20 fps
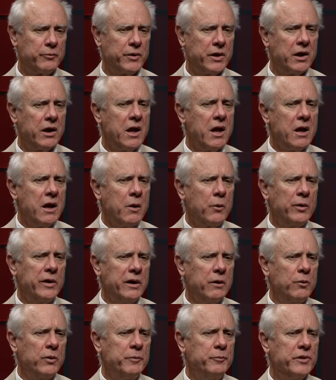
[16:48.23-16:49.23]
But we,
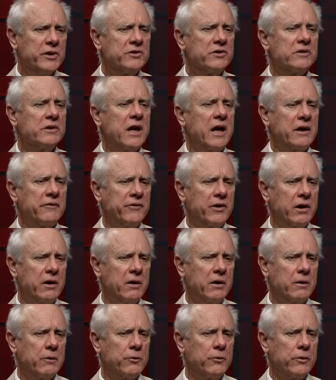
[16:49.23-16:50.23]
we built a lot of our